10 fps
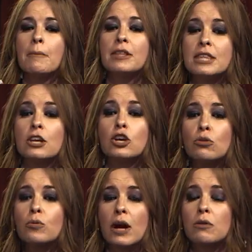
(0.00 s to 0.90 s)
but then
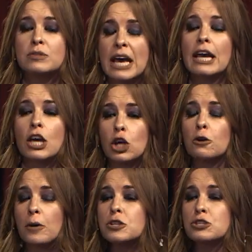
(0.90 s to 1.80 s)
you taking your
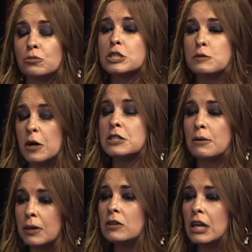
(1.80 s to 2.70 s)
personal
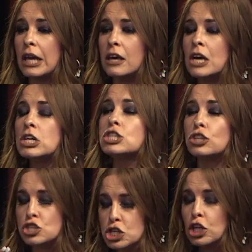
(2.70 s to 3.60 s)
responsibility to
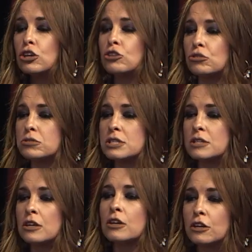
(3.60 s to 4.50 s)
choose
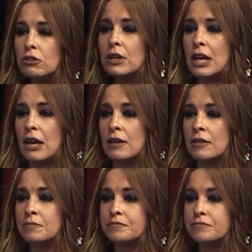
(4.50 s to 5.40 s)
unity.
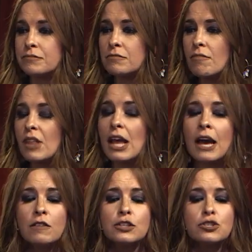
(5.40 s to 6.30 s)

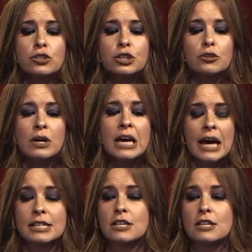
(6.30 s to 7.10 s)
And then true is